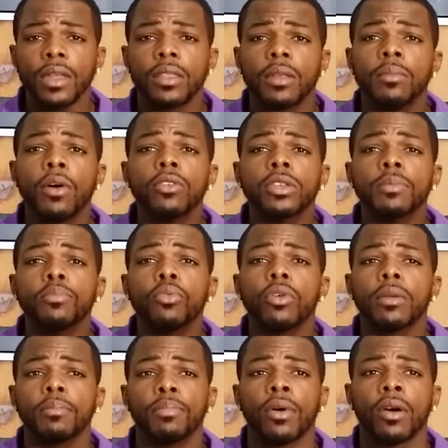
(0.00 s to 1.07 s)
The most
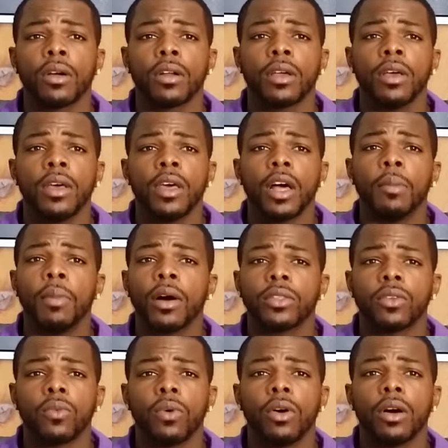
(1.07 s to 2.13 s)
important part about
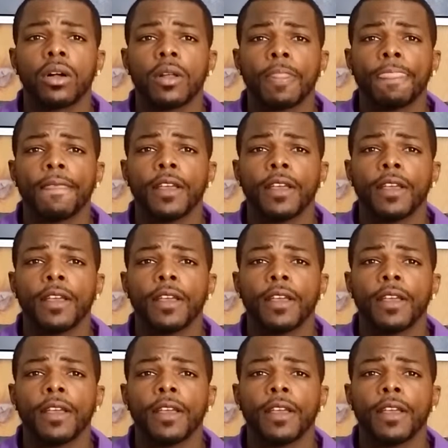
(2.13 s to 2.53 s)
the walk